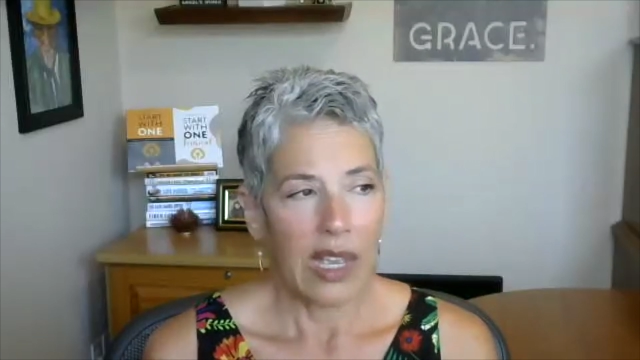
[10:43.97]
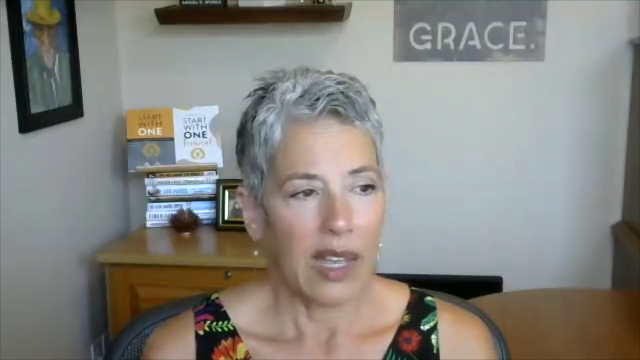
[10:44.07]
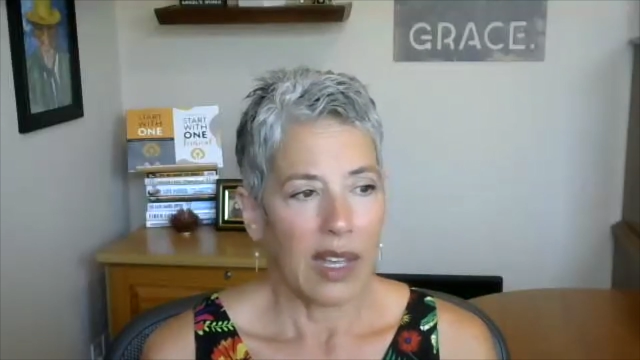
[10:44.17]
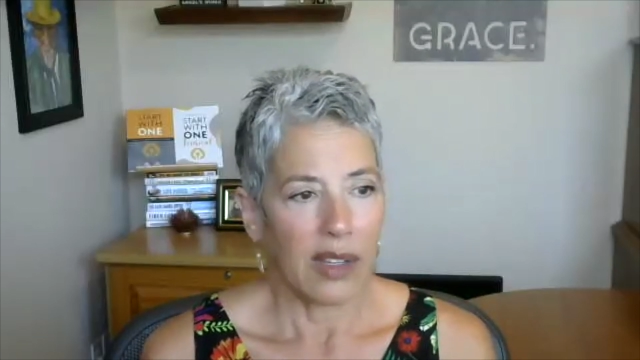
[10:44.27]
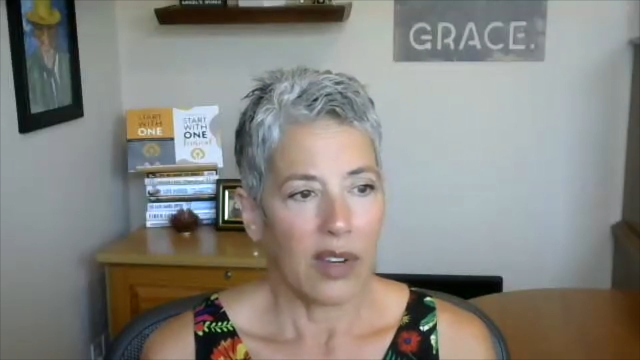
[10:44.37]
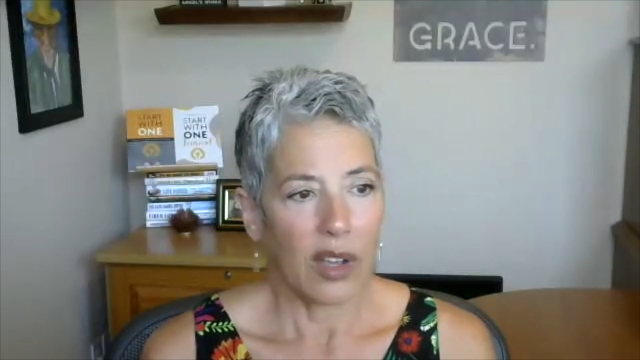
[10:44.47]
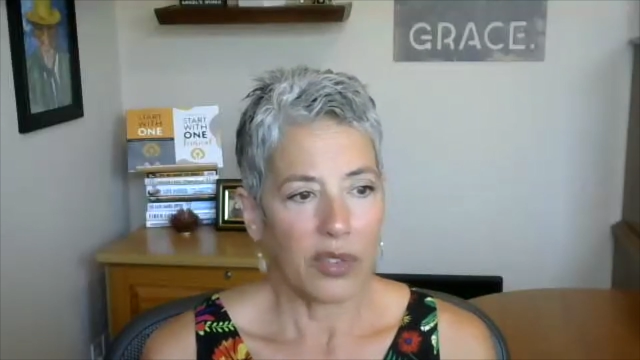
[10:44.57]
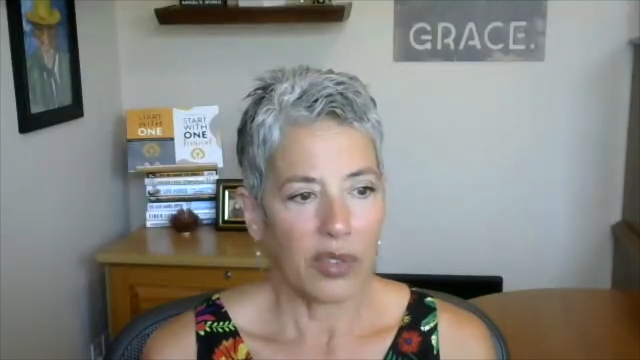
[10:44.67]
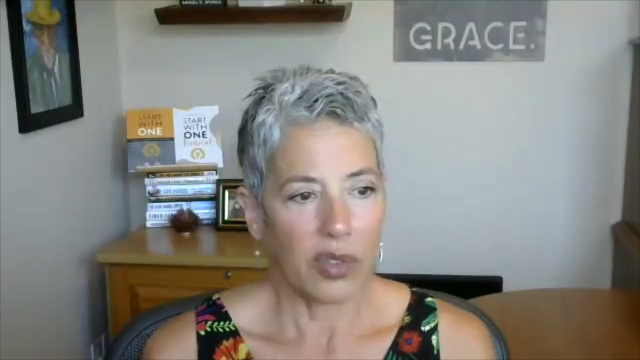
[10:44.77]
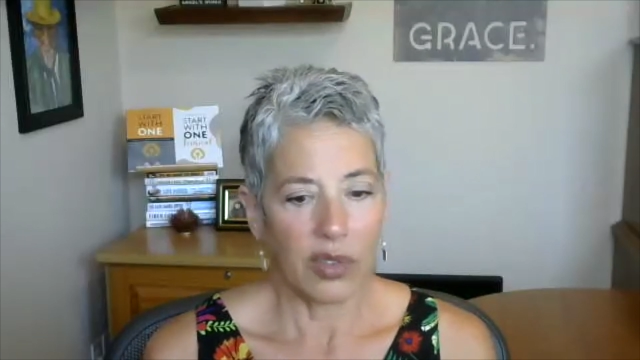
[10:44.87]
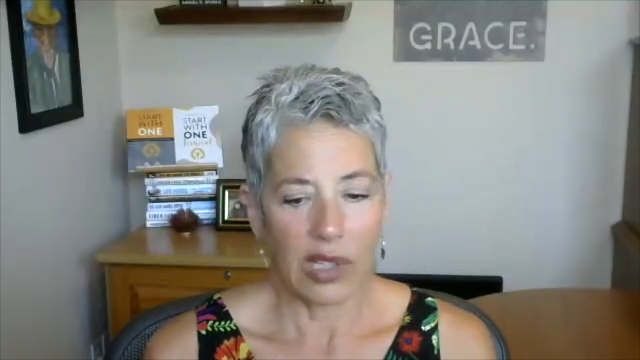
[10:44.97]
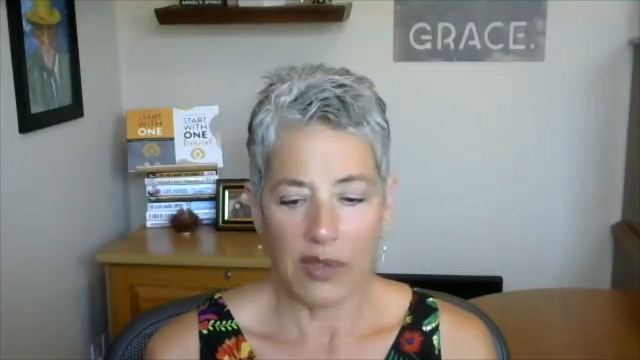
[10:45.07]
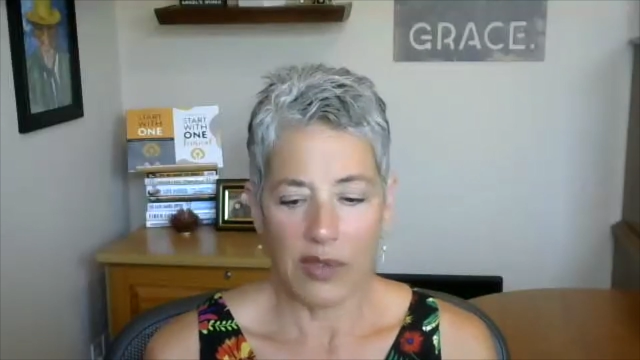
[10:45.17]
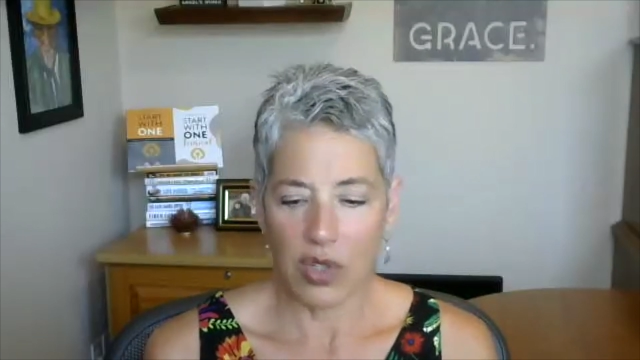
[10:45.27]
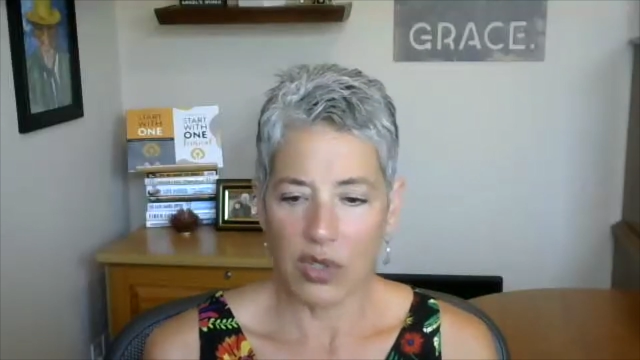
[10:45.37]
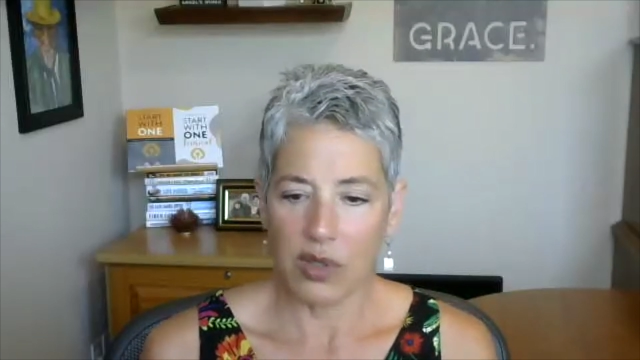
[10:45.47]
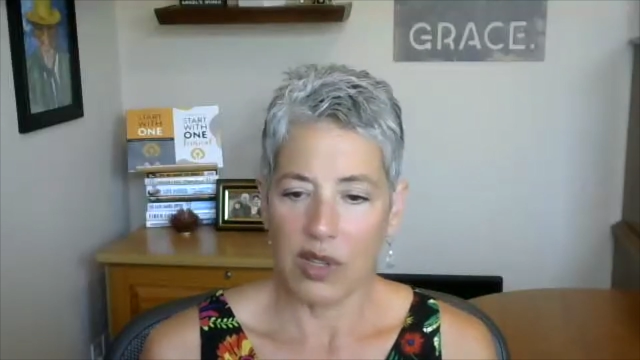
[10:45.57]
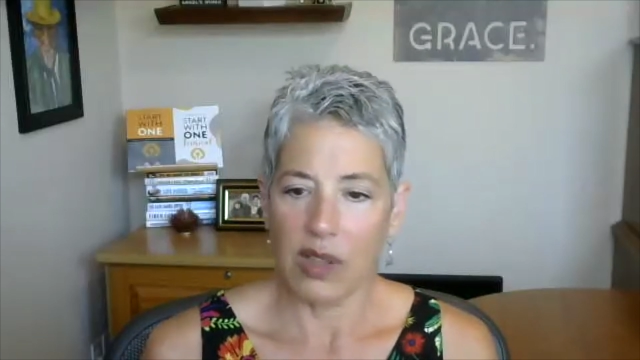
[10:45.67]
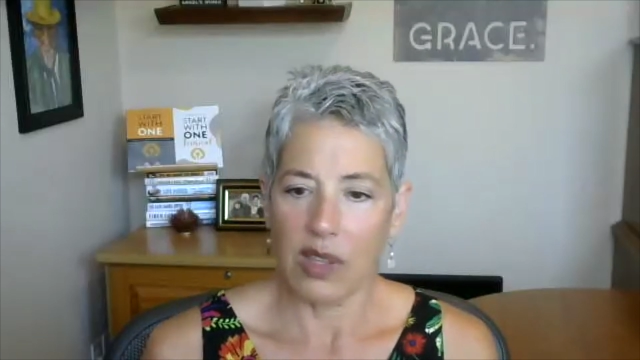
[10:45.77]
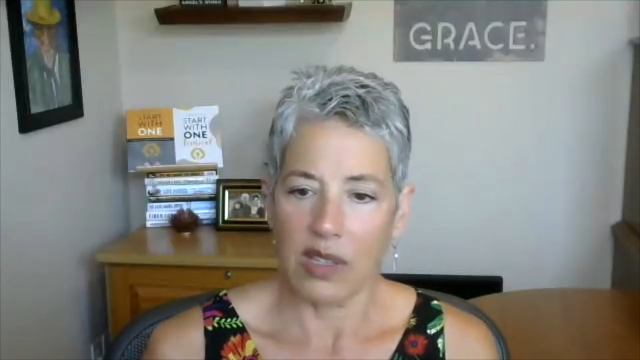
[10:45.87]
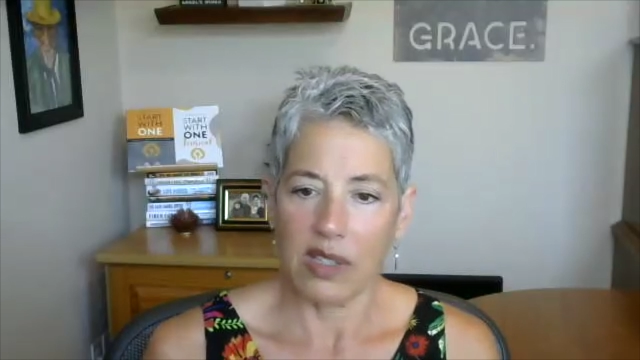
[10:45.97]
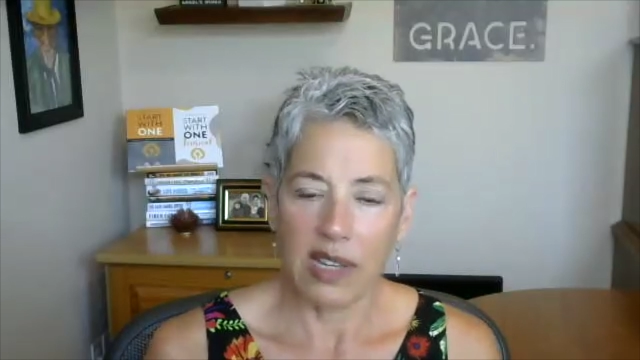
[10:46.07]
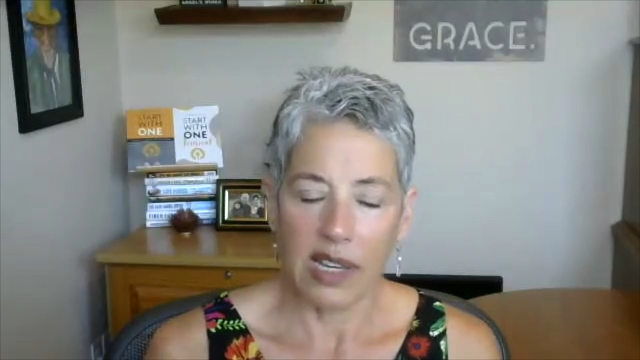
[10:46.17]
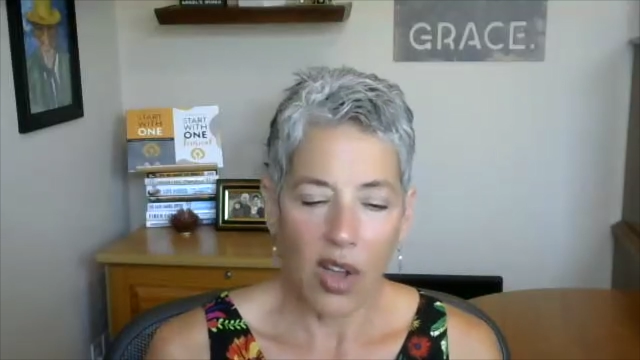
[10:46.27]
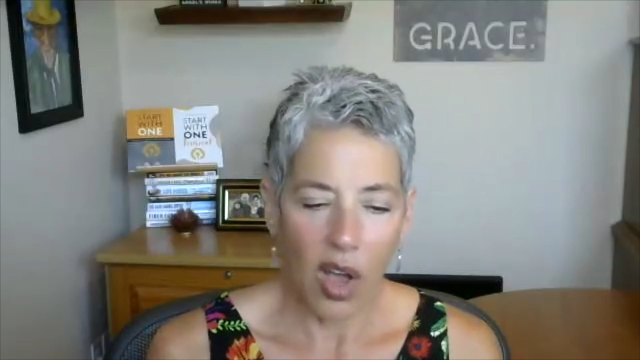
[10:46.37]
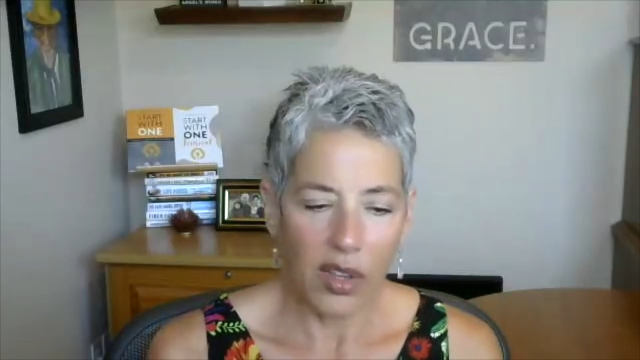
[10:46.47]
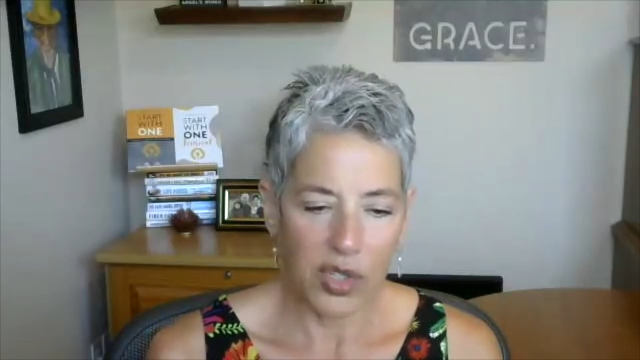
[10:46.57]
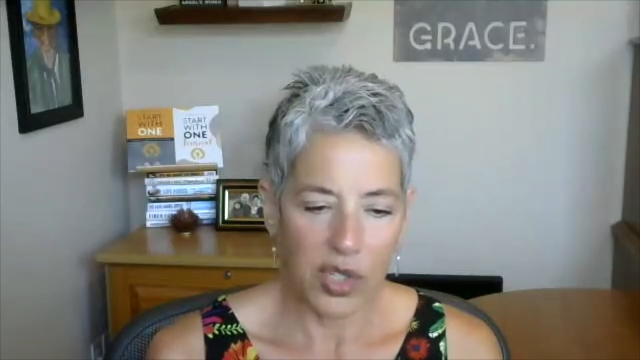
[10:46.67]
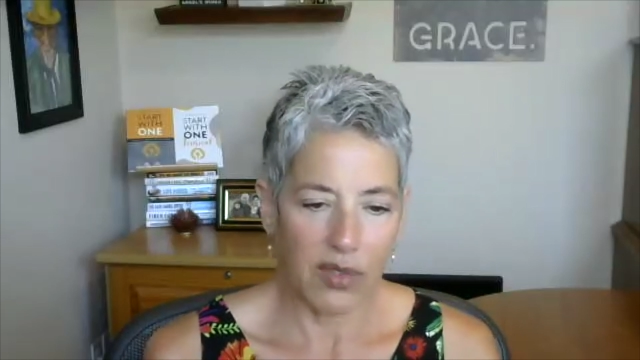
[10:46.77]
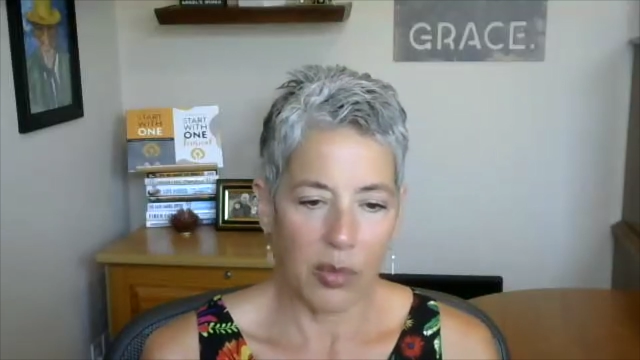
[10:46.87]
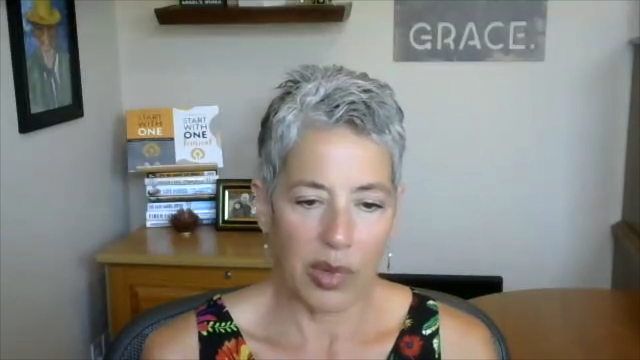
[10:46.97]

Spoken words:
Not certainly even just in the psychology of it,